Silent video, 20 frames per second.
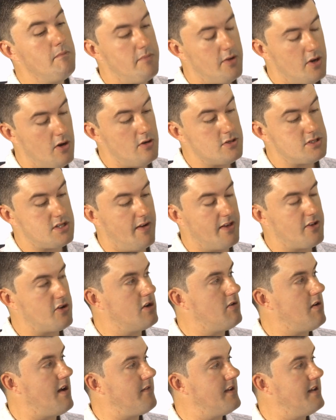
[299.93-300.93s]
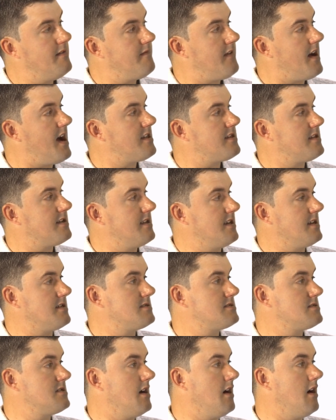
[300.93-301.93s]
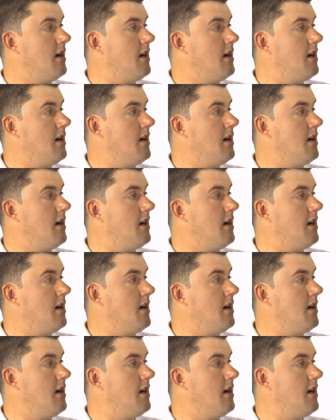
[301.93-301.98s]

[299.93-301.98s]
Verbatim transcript: But also it's going to have an invited list